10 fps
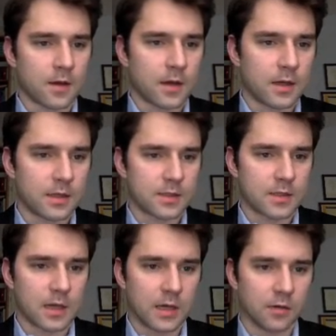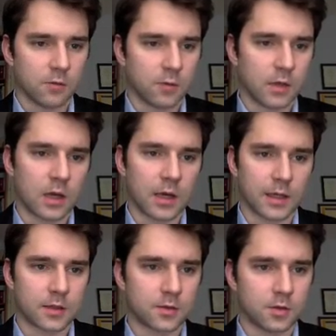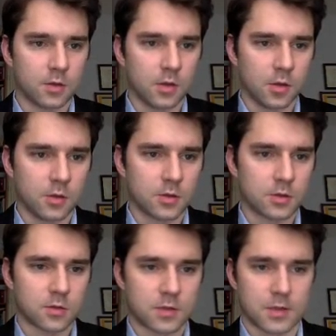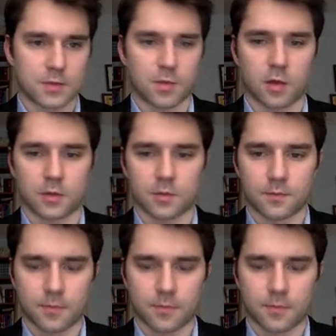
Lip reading: And let's say we'd like to use James Bond.